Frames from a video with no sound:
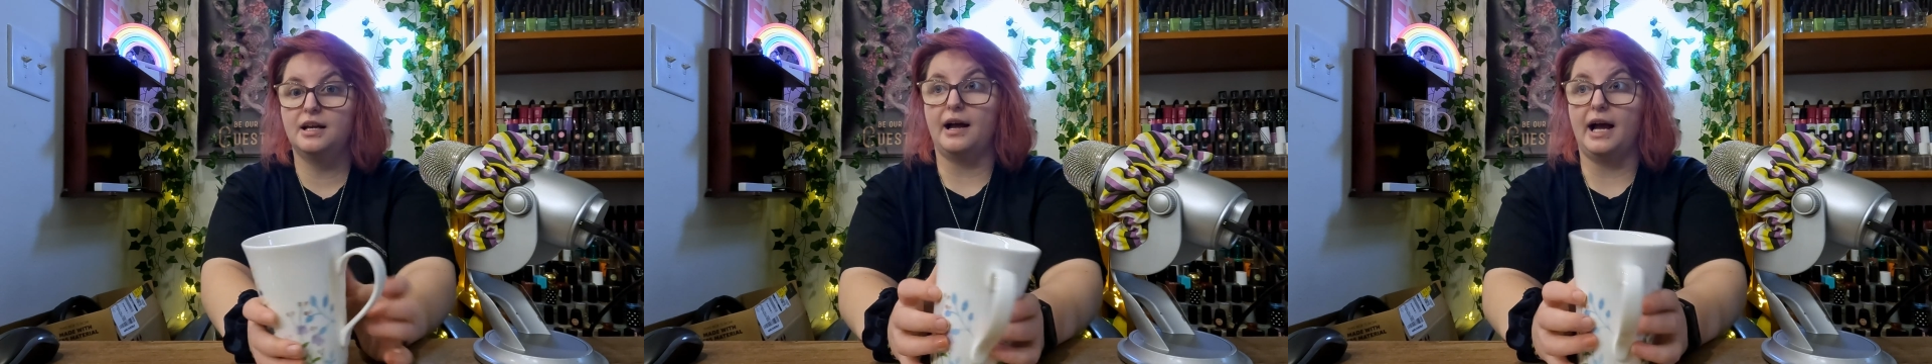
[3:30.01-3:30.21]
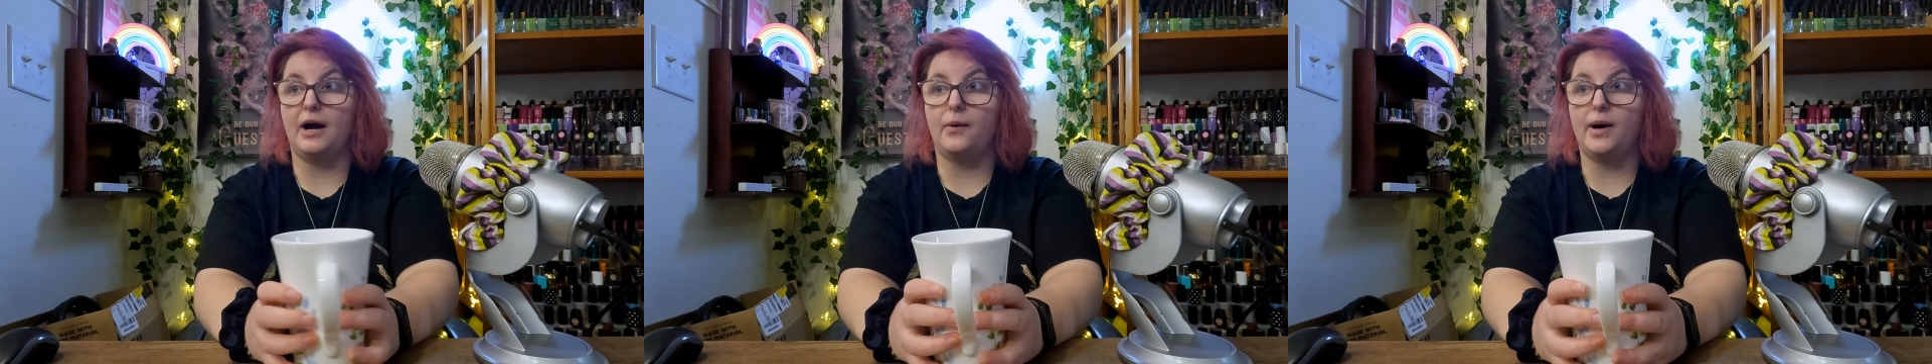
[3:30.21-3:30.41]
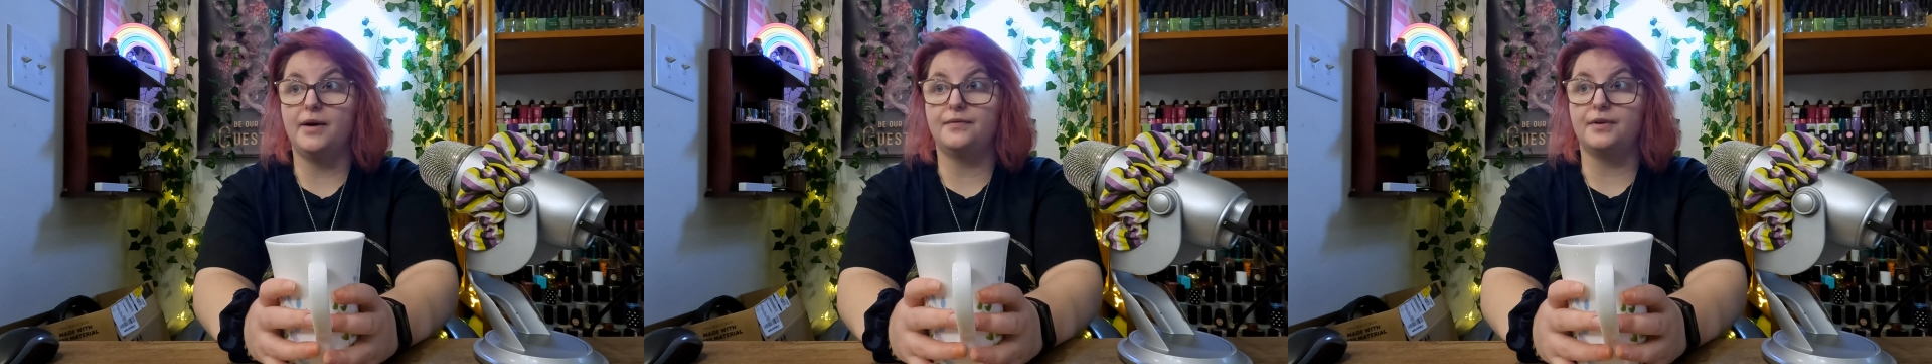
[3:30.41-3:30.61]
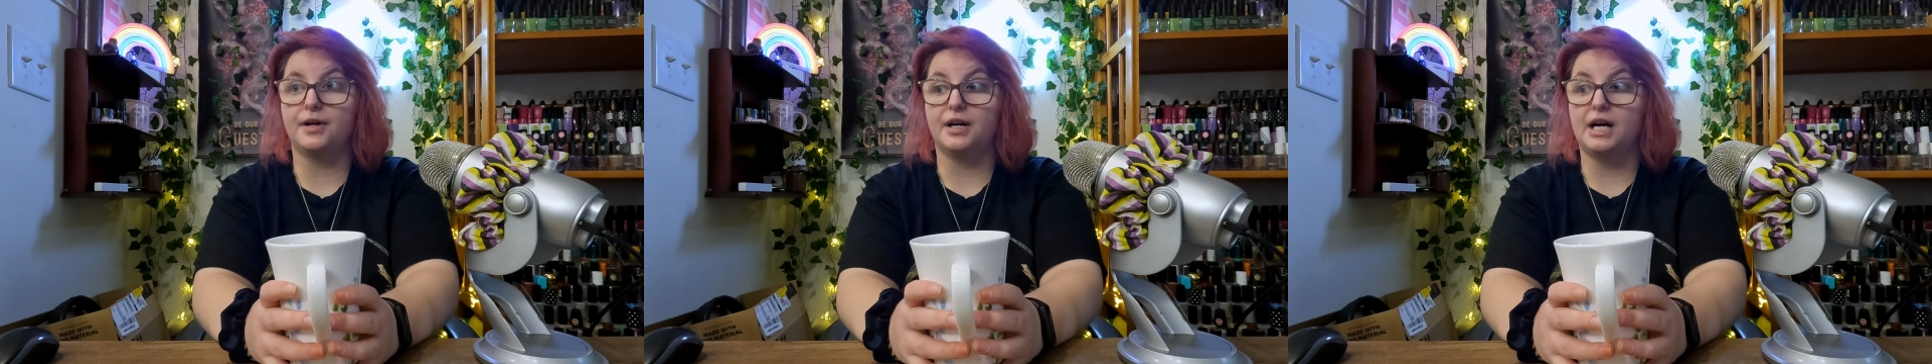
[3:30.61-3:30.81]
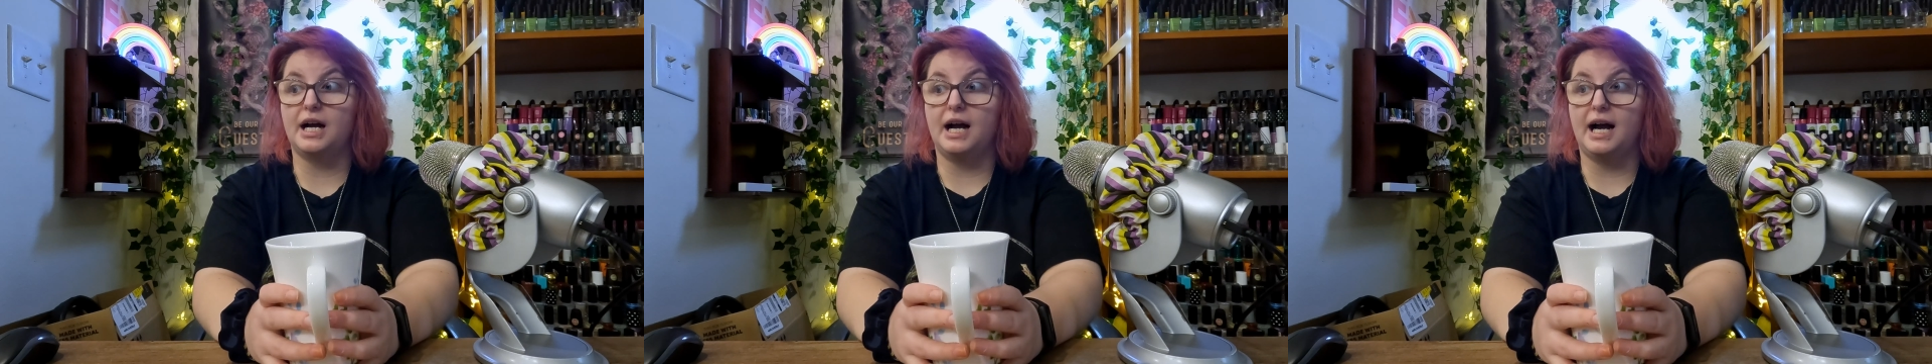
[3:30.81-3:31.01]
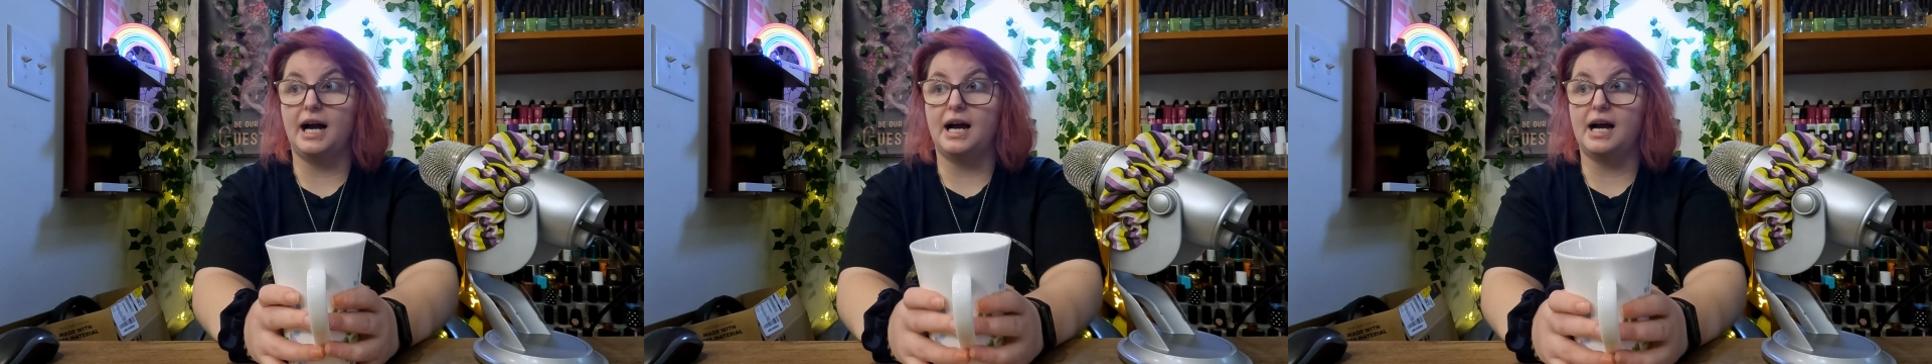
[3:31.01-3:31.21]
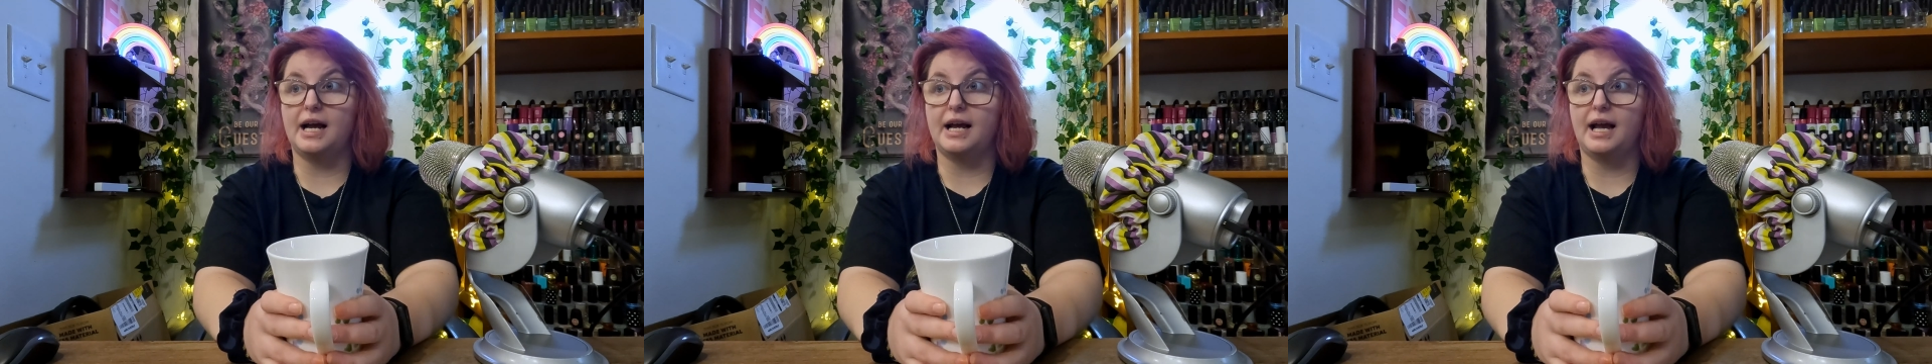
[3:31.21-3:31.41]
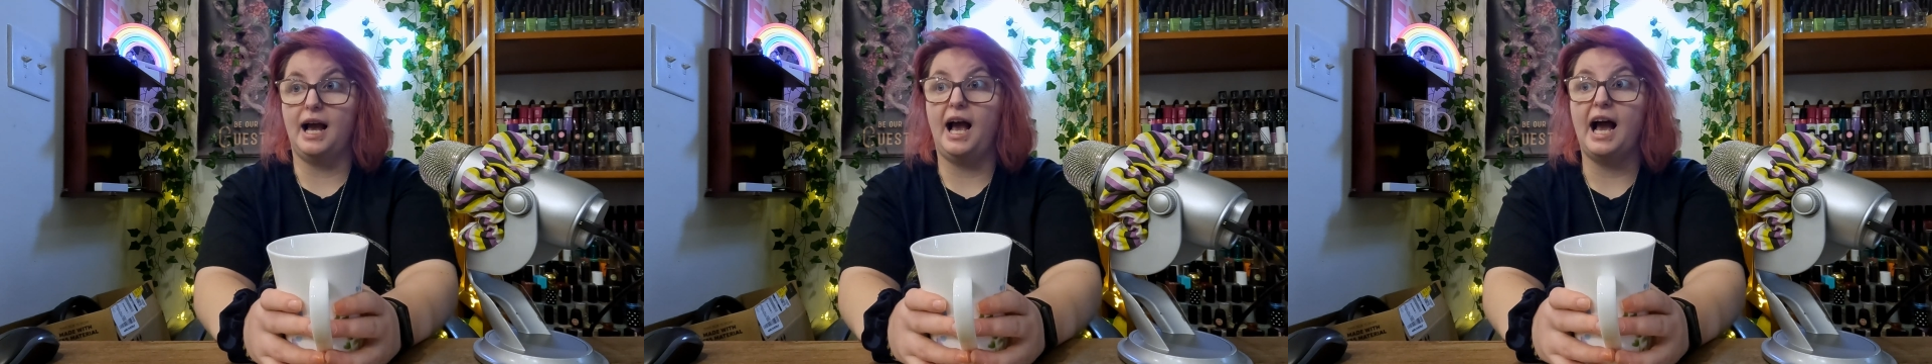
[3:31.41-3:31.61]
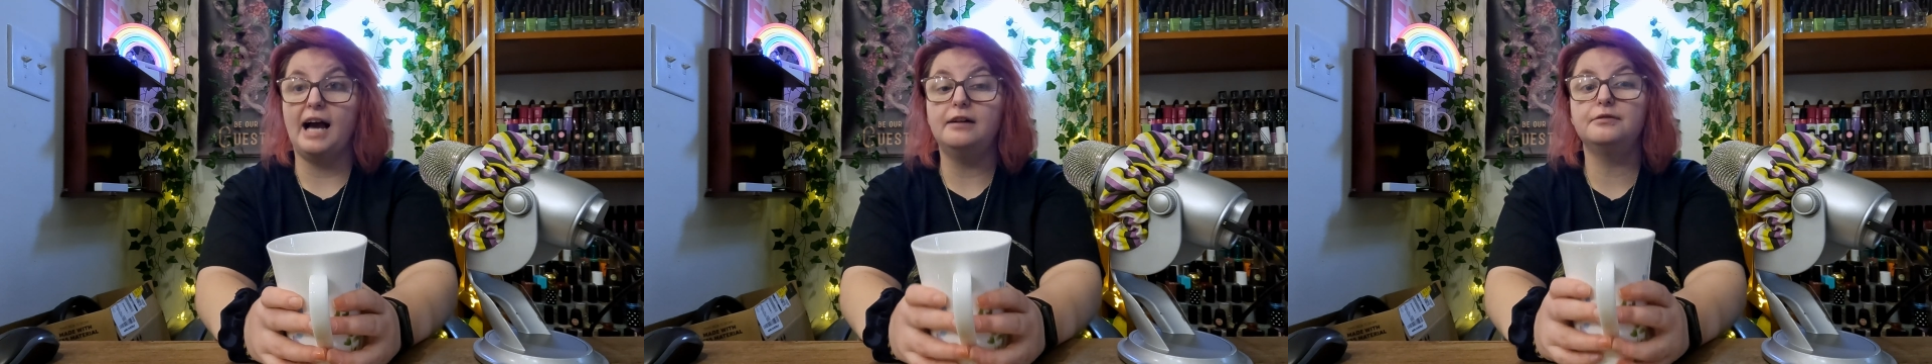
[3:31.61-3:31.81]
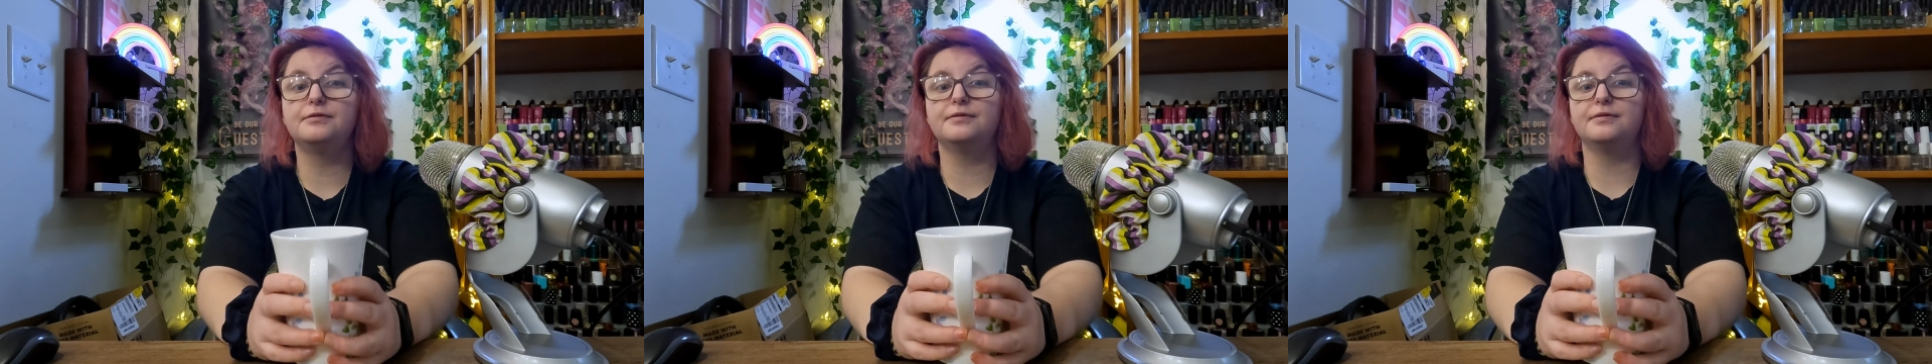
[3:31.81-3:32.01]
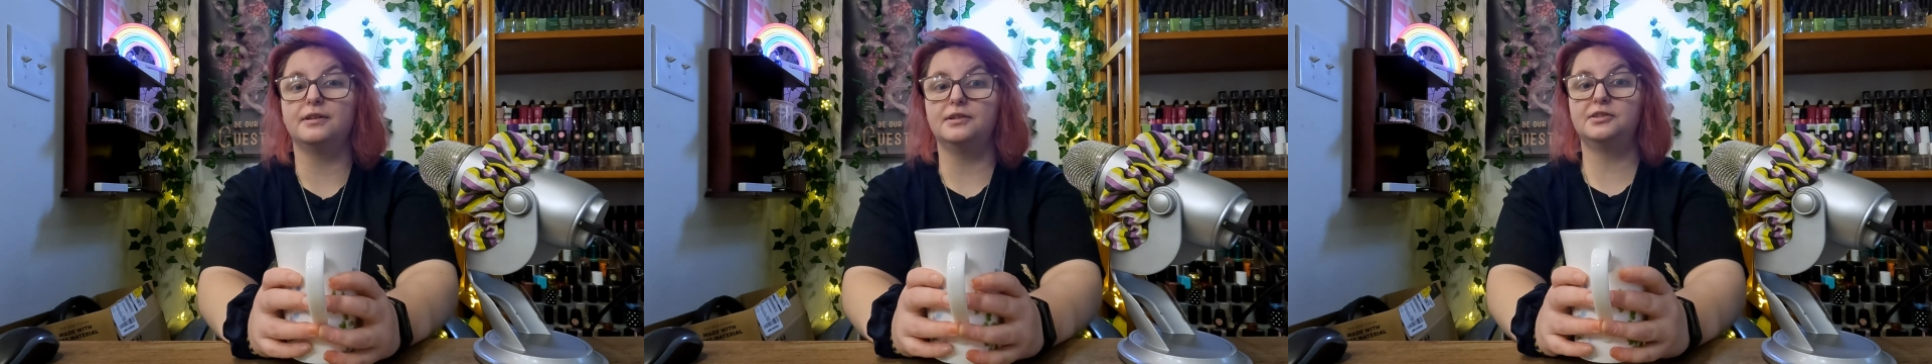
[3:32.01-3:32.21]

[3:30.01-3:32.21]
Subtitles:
However, I have